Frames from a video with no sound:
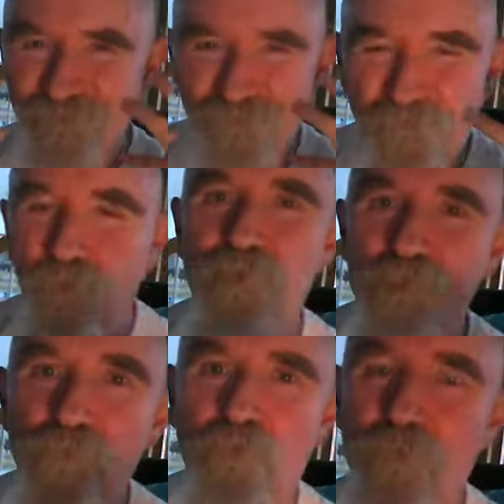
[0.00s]
to focus
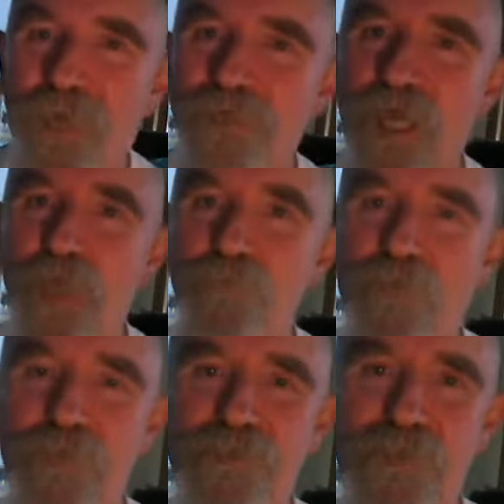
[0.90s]
more of my time
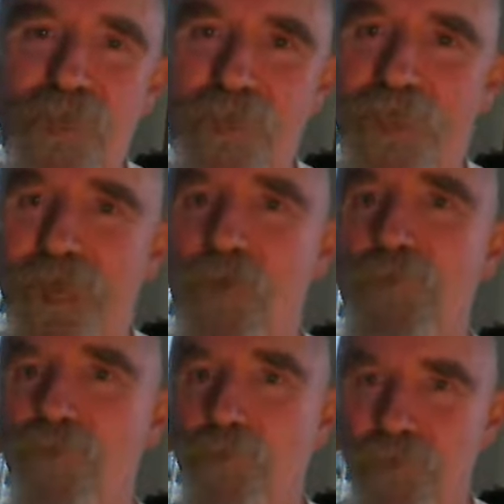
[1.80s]
on this site and allow
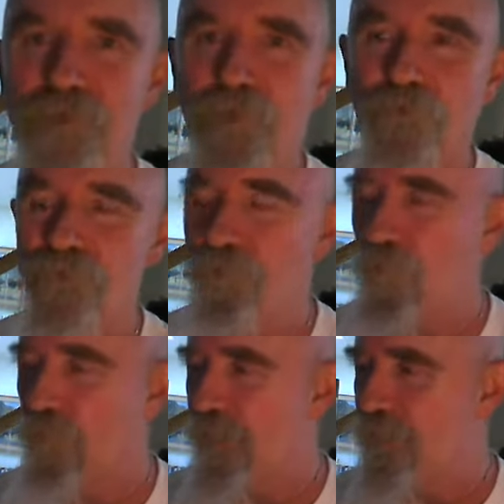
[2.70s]
it to be
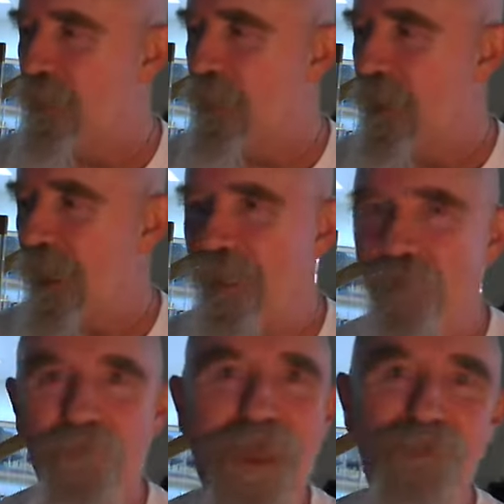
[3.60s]
self-supporting
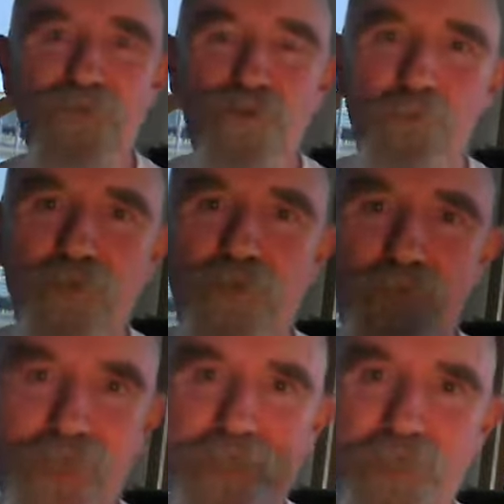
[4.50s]
and that's good
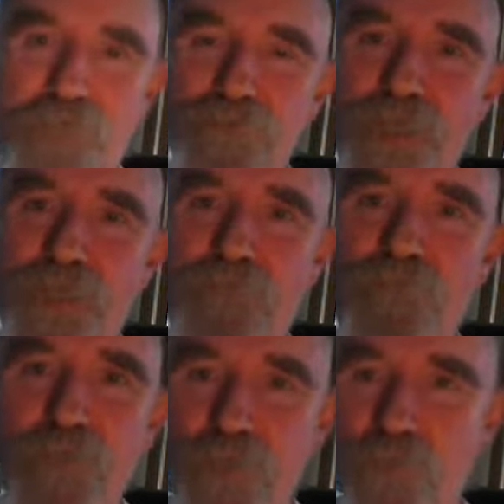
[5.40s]
because i can update it
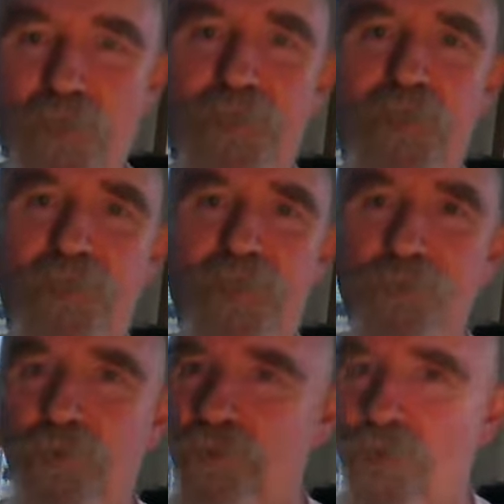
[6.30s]
frequently and
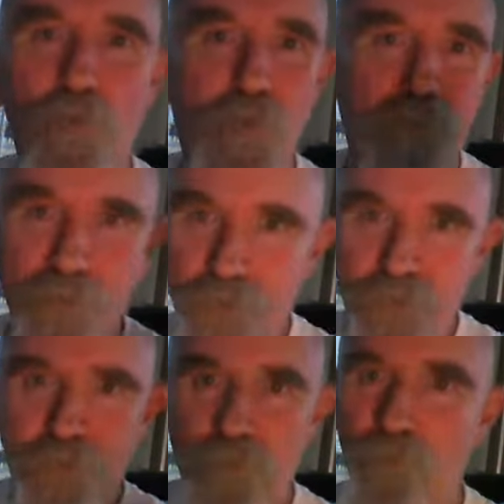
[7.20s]
keep it going
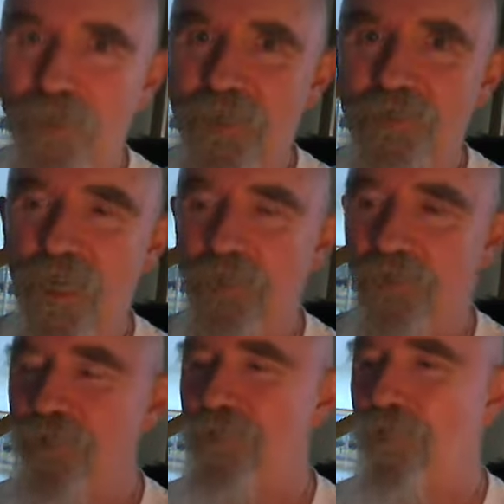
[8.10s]
you know many times
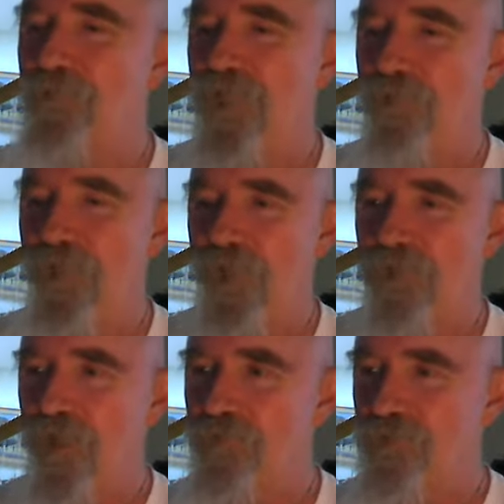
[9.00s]
keep it updated many
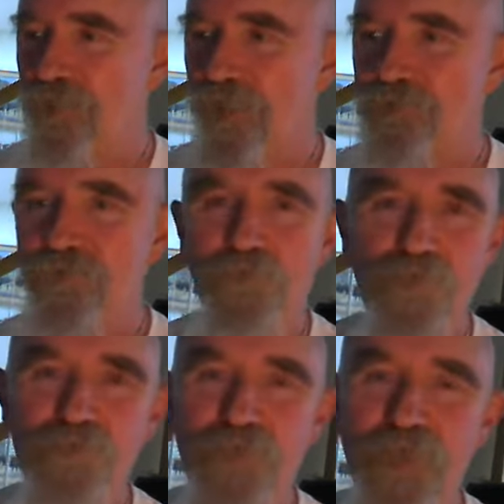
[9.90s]
times a day so
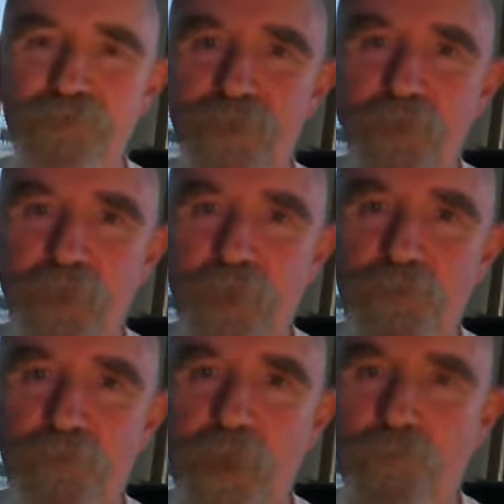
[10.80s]
do send us a
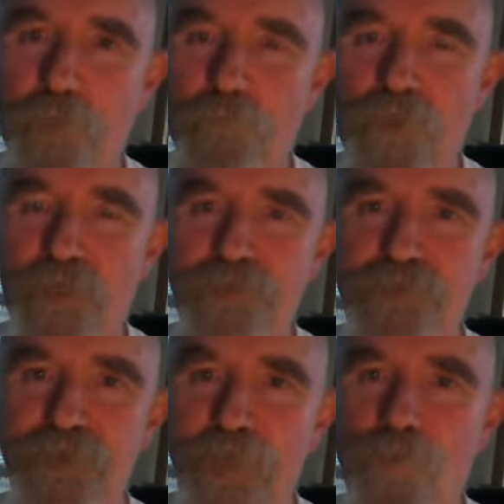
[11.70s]
couple of
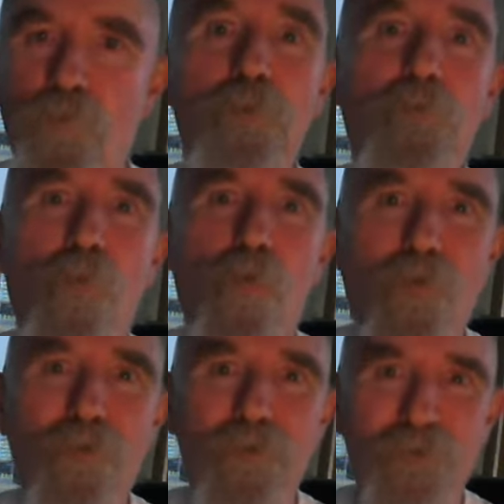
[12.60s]
bucks or
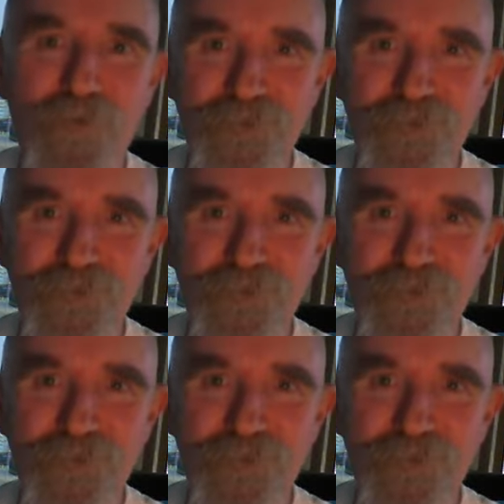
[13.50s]
more